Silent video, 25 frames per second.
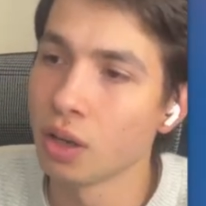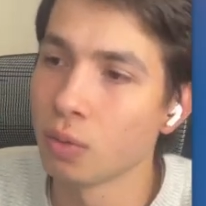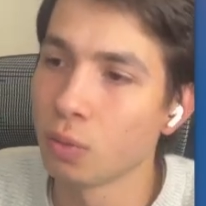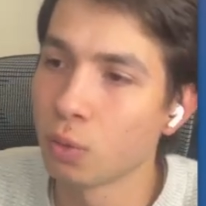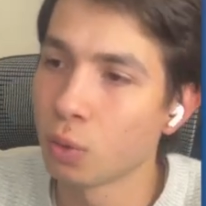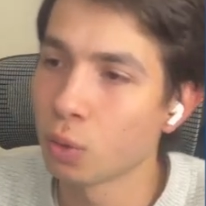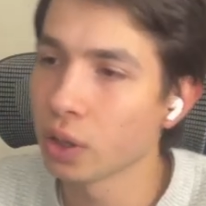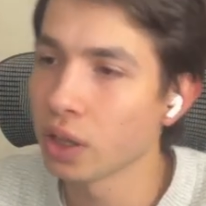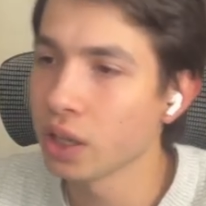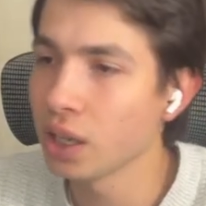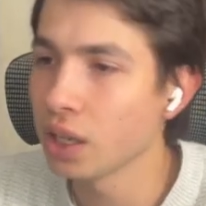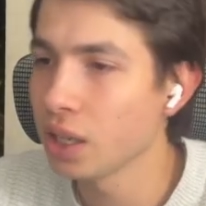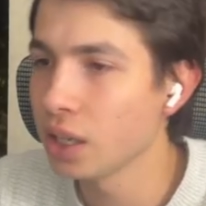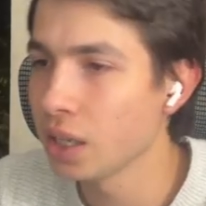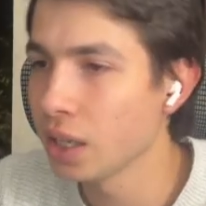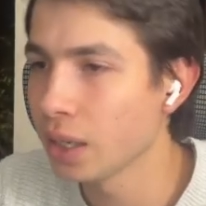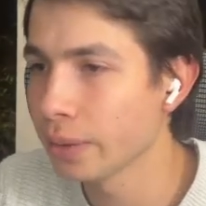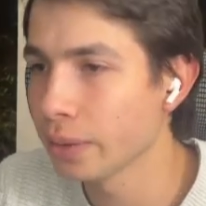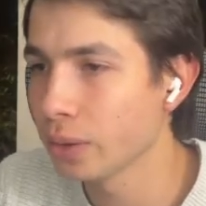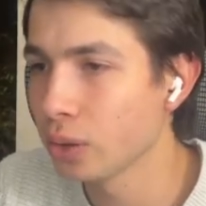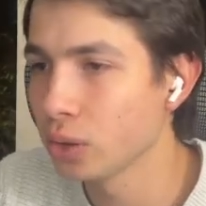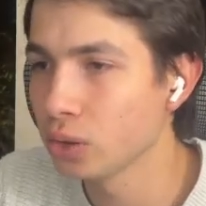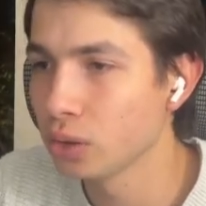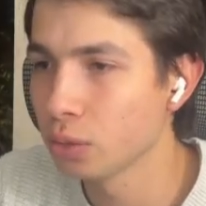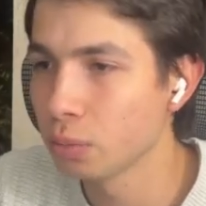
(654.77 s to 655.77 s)
For the key,
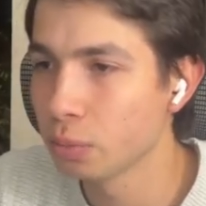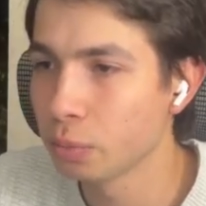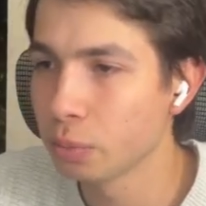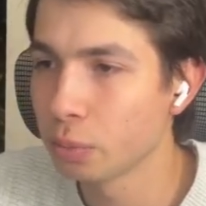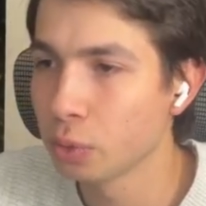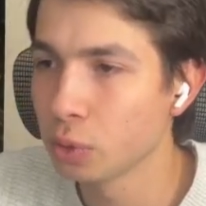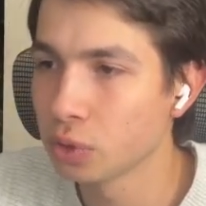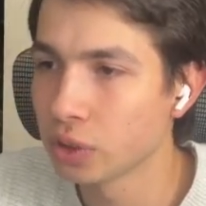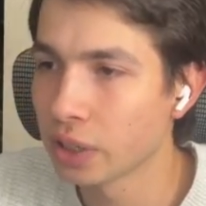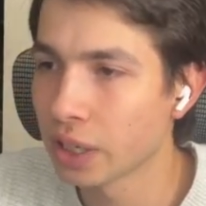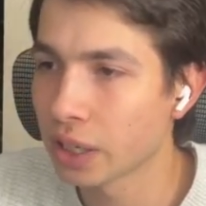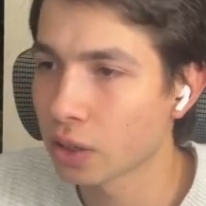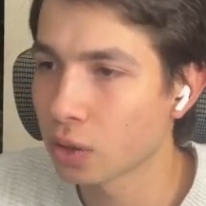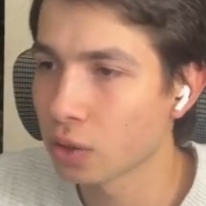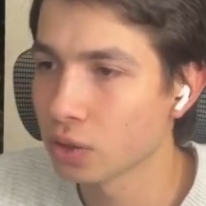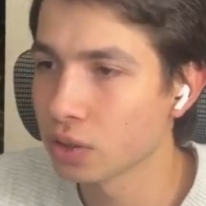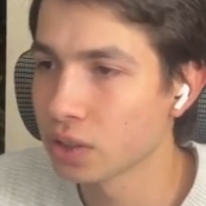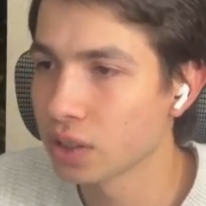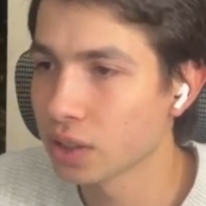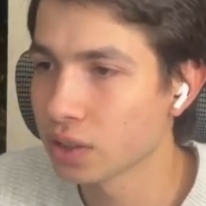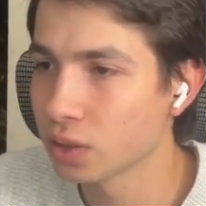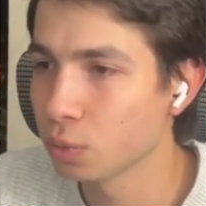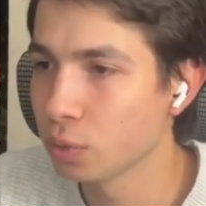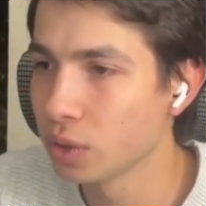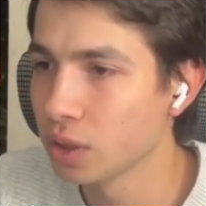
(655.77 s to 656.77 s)
I'm going to put a
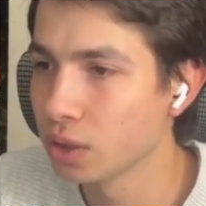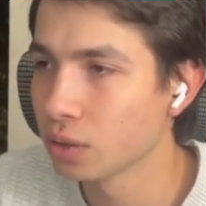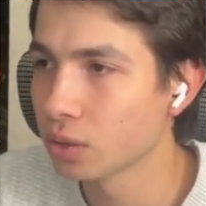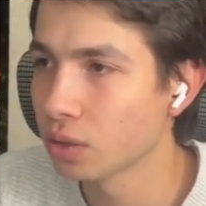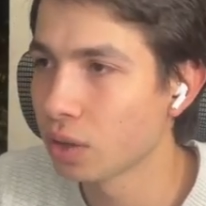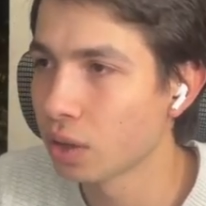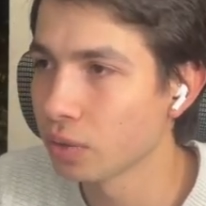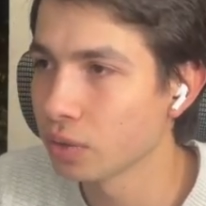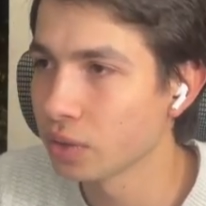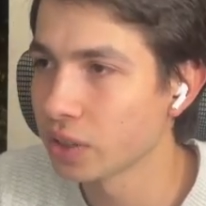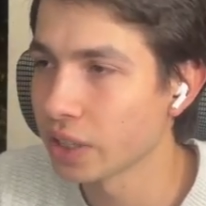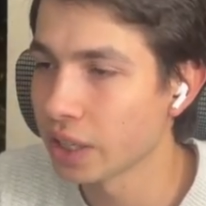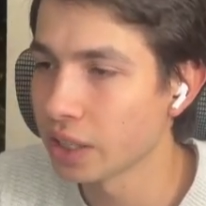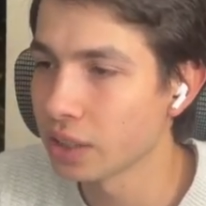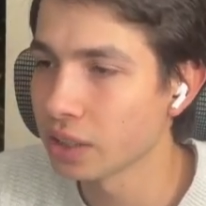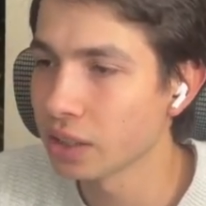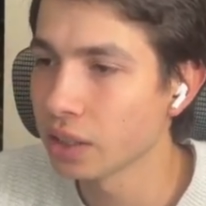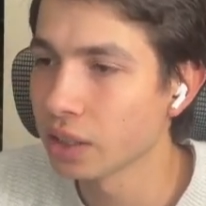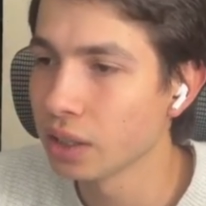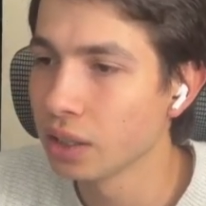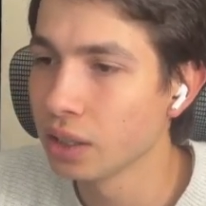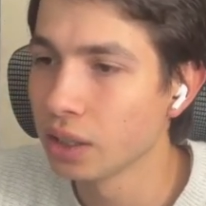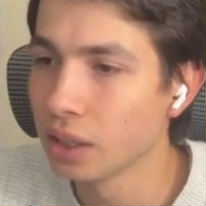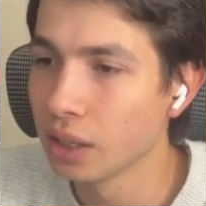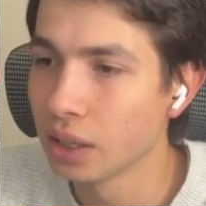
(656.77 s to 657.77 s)
context window of 10,
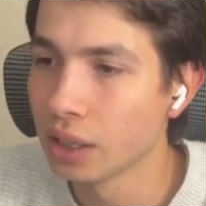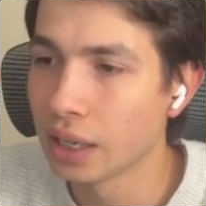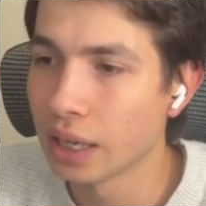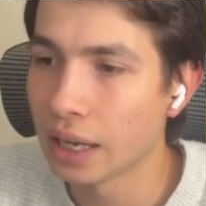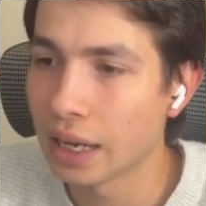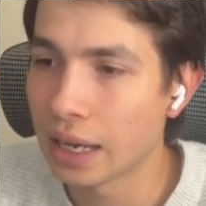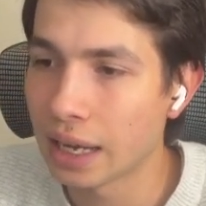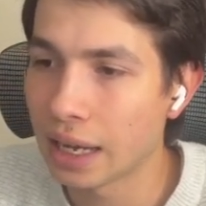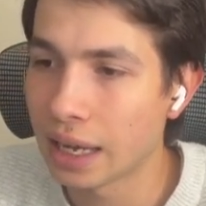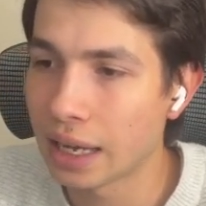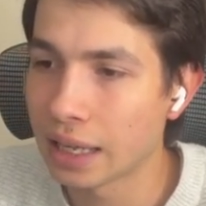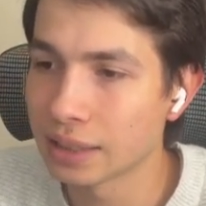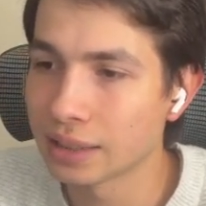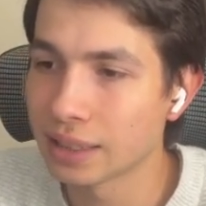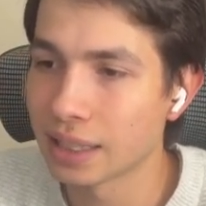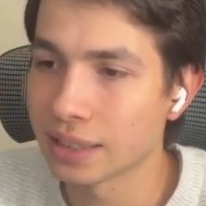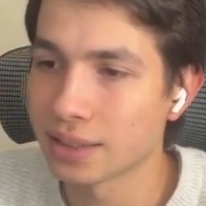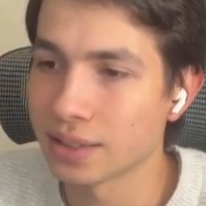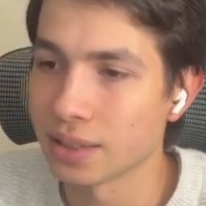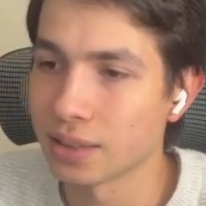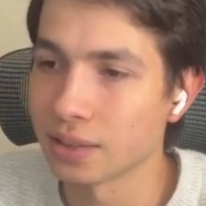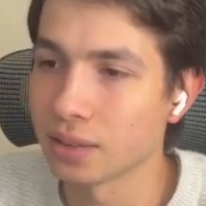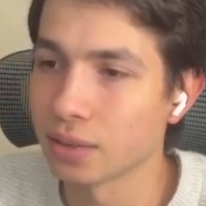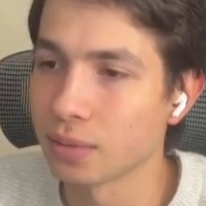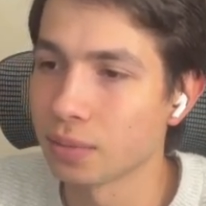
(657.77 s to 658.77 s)
and
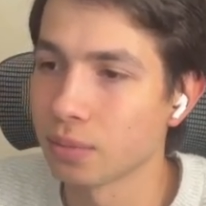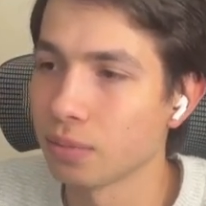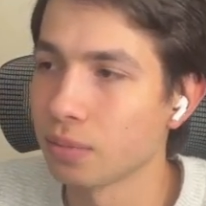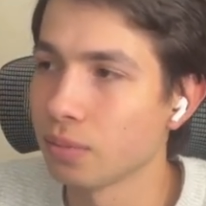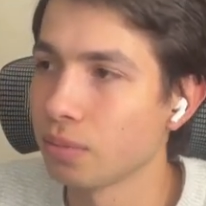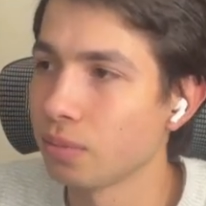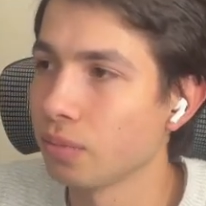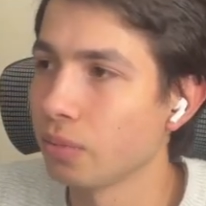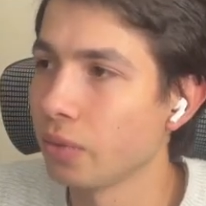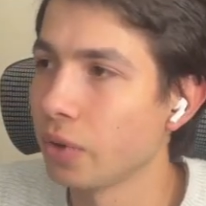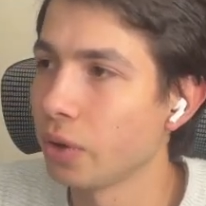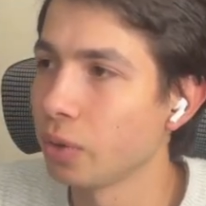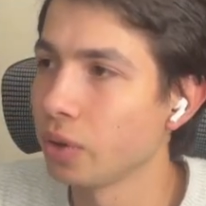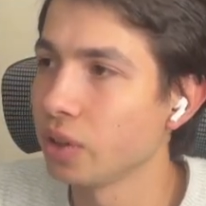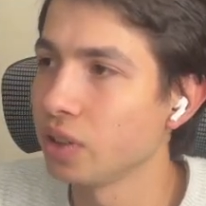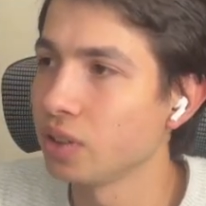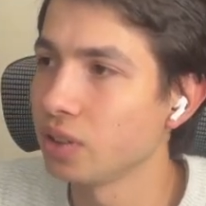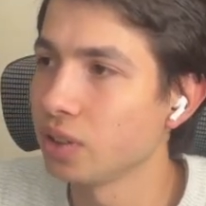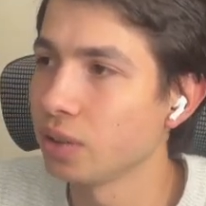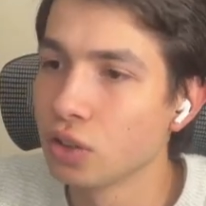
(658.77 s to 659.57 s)
that's it. Very easy.